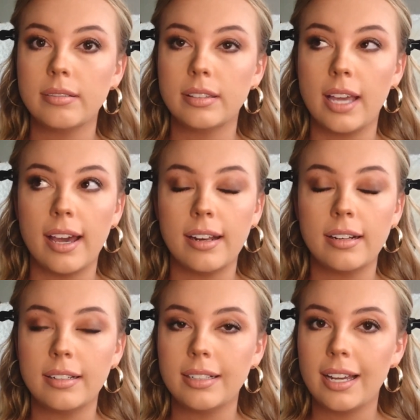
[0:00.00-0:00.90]
that
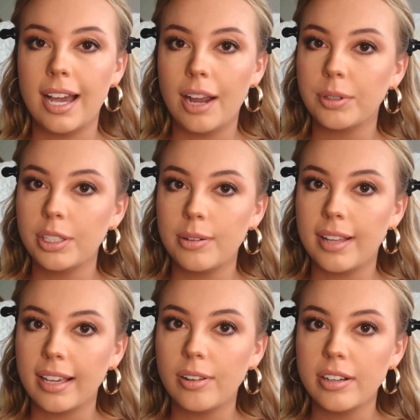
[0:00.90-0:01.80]
I really don't
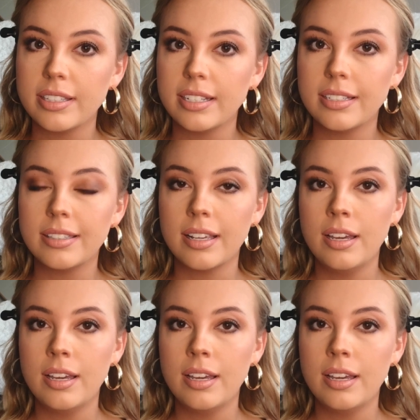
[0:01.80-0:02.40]
like glosses.